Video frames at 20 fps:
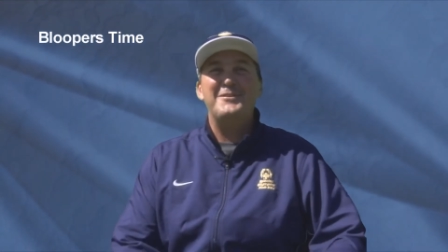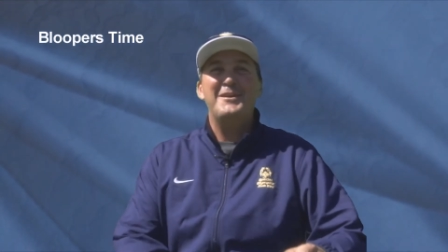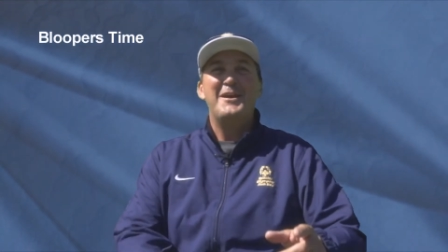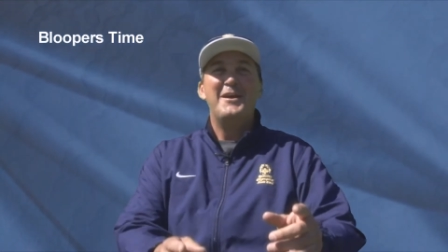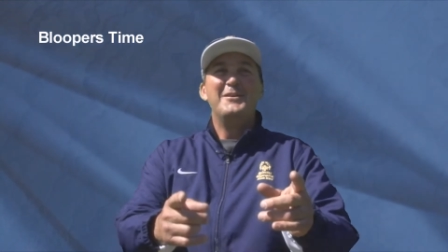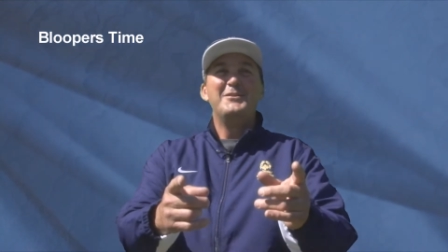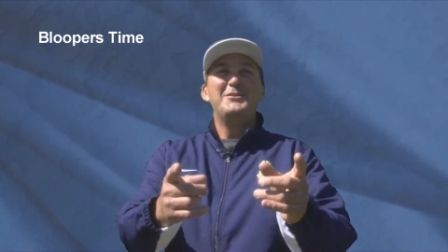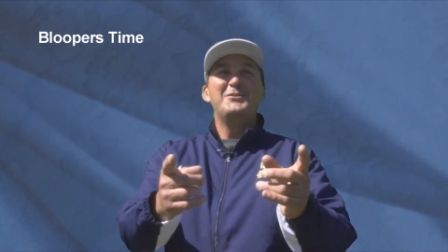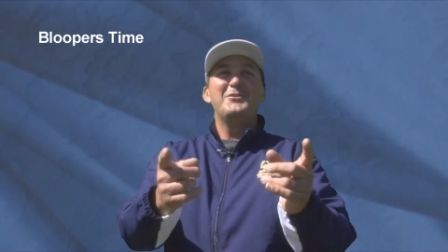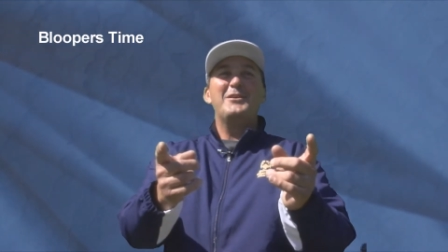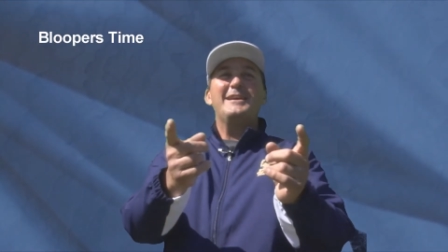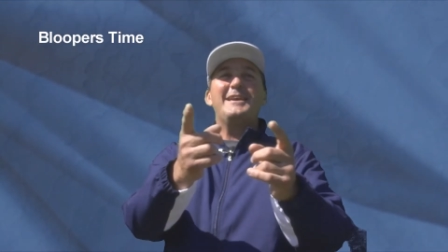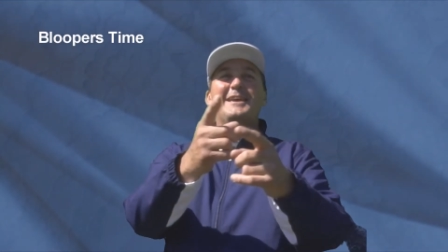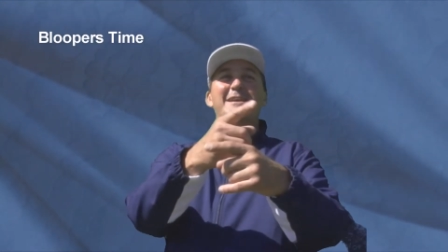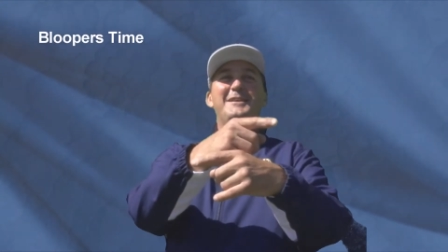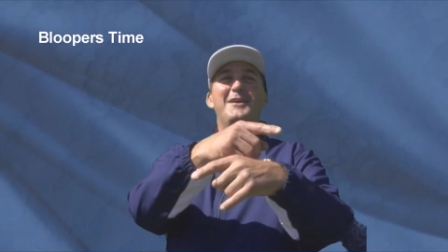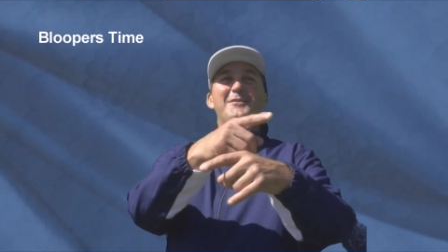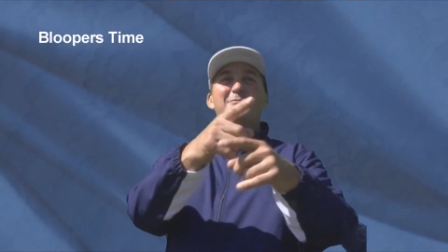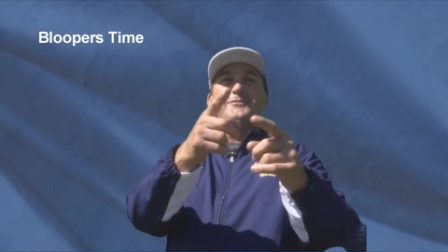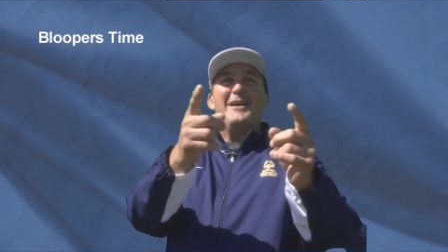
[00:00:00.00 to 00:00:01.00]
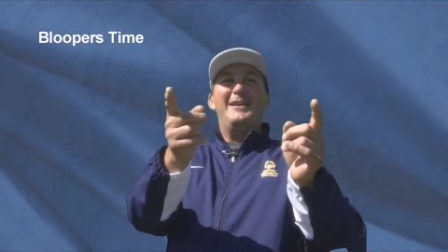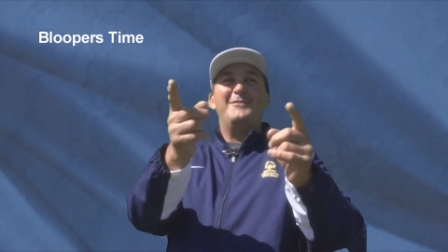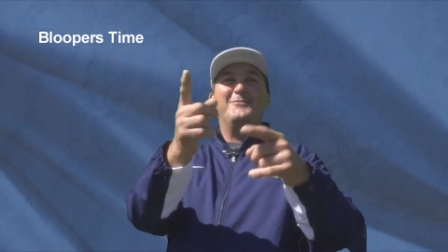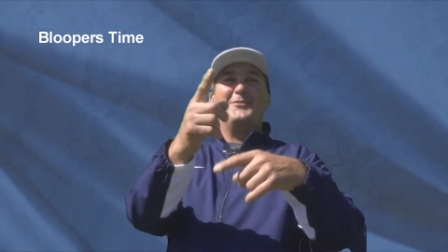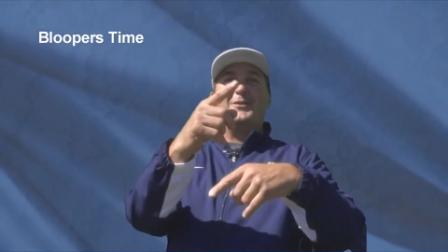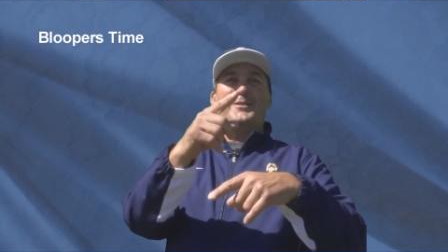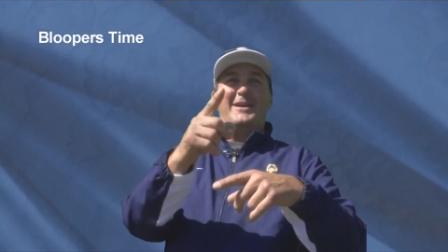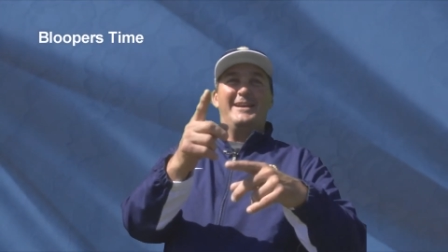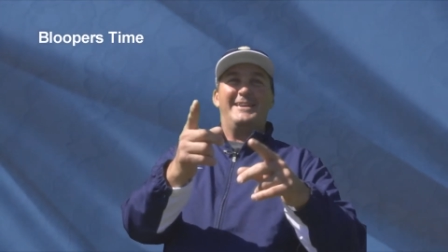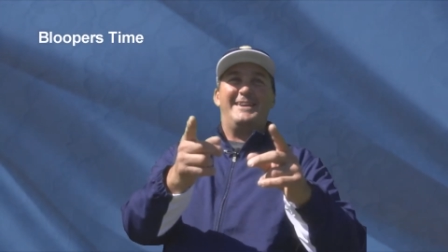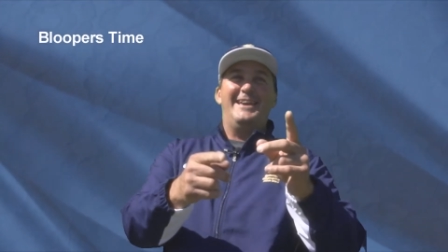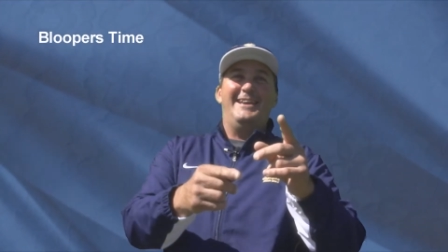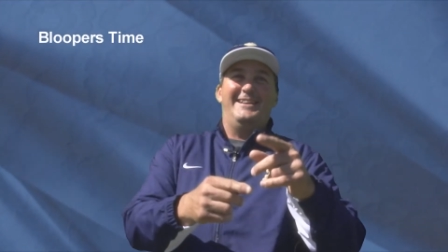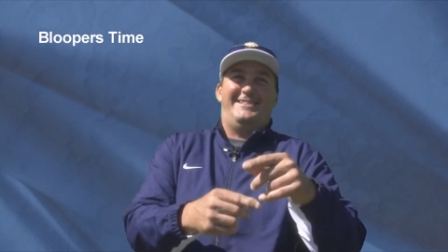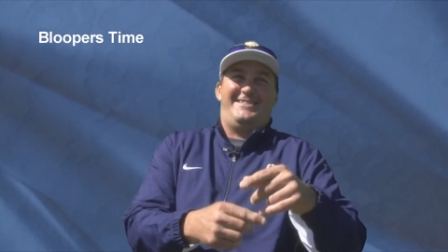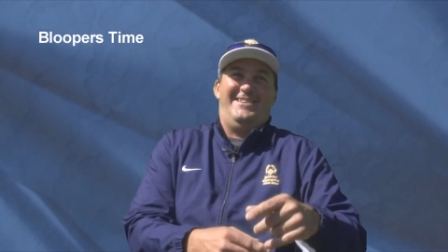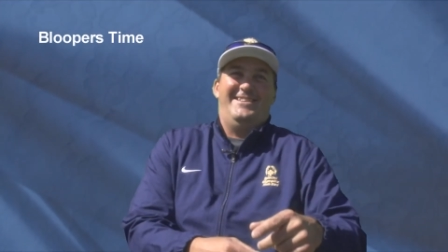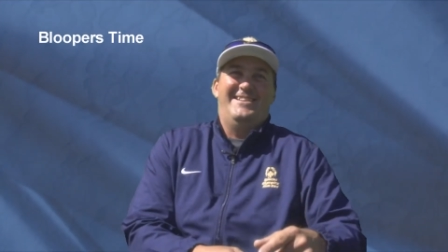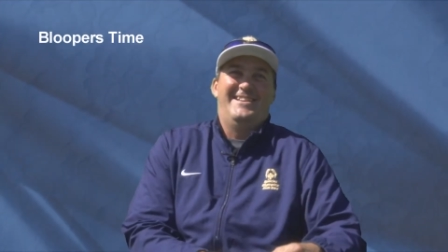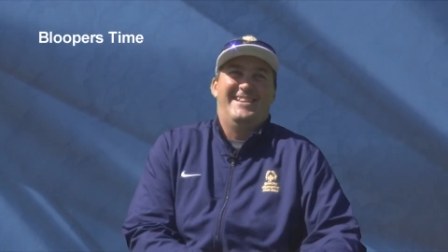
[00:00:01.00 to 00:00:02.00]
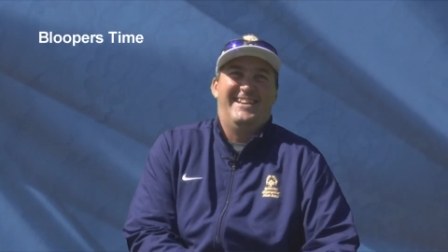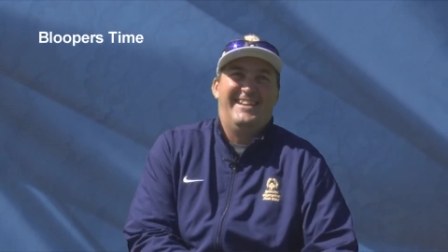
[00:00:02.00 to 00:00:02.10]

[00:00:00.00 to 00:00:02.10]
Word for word: you, you can get enough out of all that, can't you?